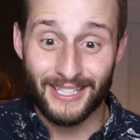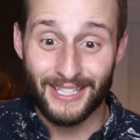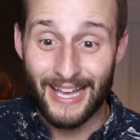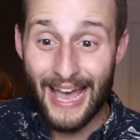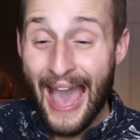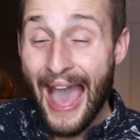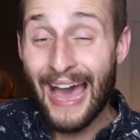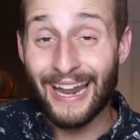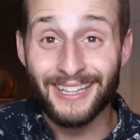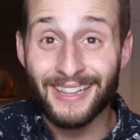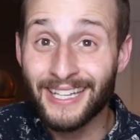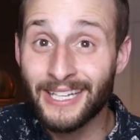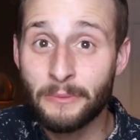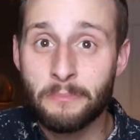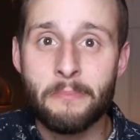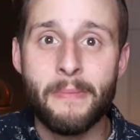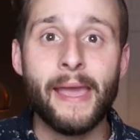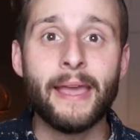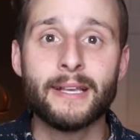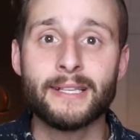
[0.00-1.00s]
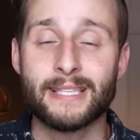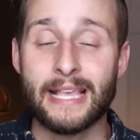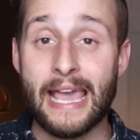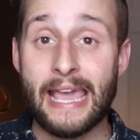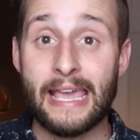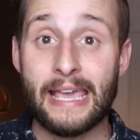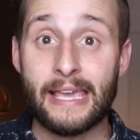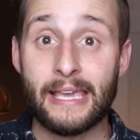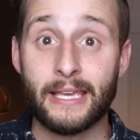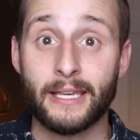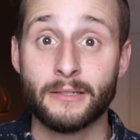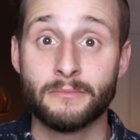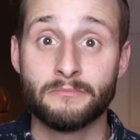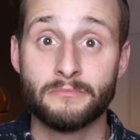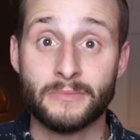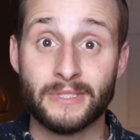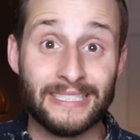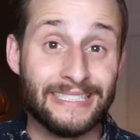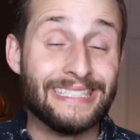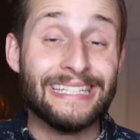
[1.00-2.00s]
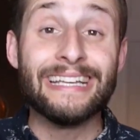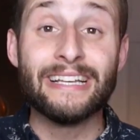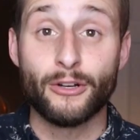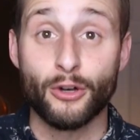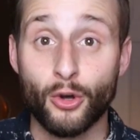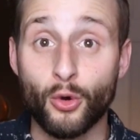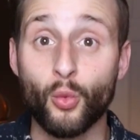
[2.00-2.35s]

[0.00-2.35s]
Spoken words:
Adeline makes a deal